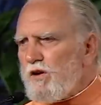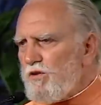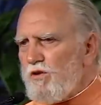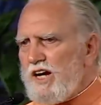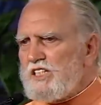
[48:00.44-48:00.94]

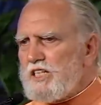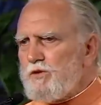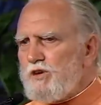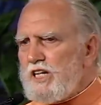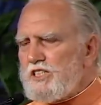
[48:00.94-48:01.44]

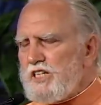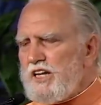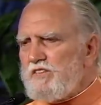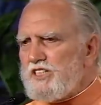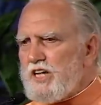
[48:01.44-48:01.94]
crazy reason,
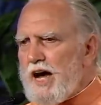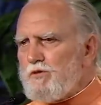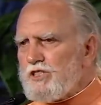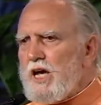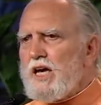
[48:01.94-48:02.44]
even as
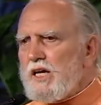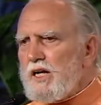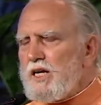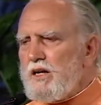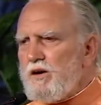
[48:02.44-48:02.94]
I was
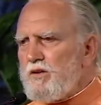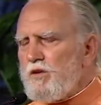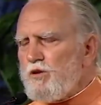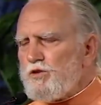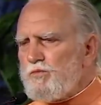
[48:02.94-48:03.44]
clinging on
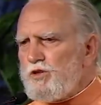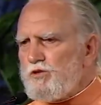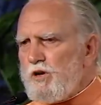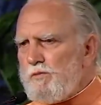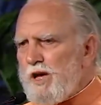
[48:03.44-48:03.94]
to those
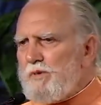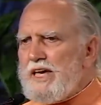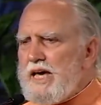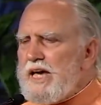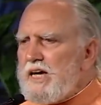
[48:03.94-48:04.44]
moods. We
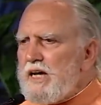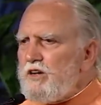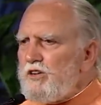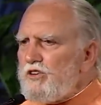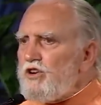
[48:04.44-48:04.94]
maybe
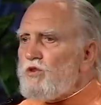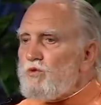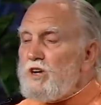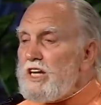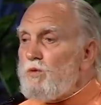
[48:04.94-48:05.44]
don't
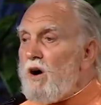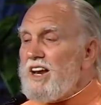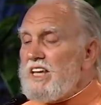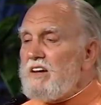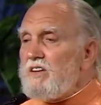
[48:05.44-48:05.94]
really want
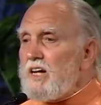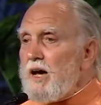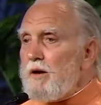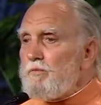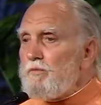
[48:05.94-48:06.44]
to give it up.